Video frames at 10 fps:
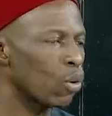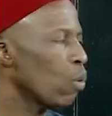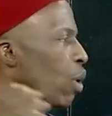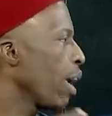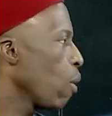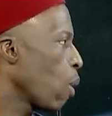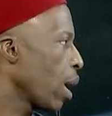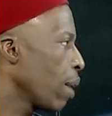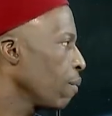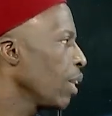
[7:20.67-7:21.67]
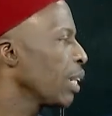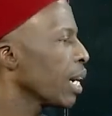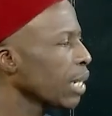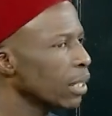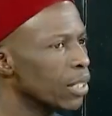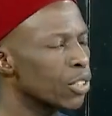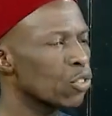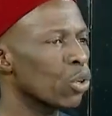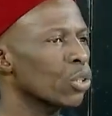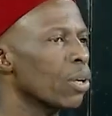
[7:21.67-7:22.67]
haywire. There are certain
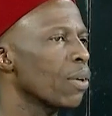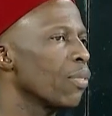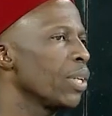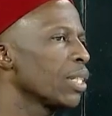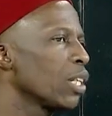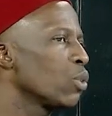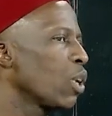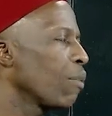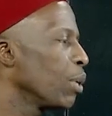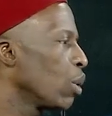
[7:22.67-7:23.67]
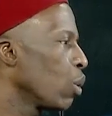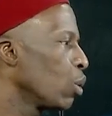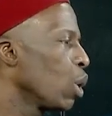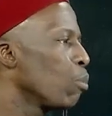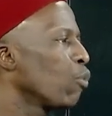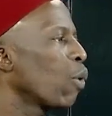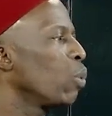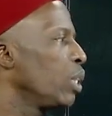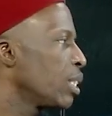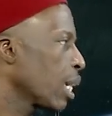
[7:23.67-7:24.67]
structural things that should have been done before we
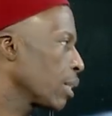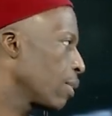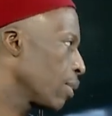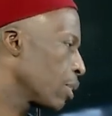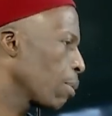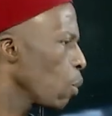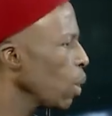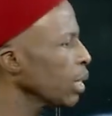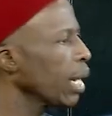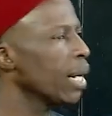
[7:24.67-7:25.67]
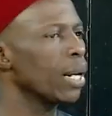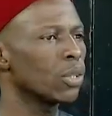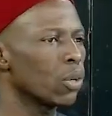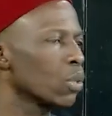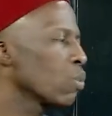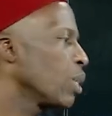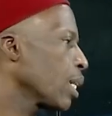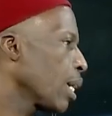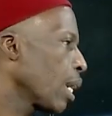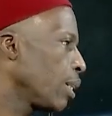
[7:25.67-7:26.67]
did certain things, but we went ahead and just went
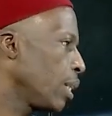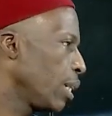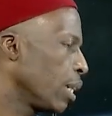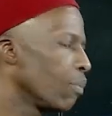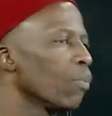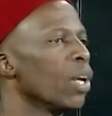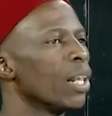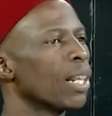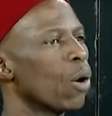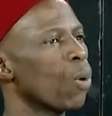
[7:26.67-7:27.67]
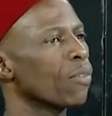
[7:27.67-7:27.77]
ahead and did it. Now, we have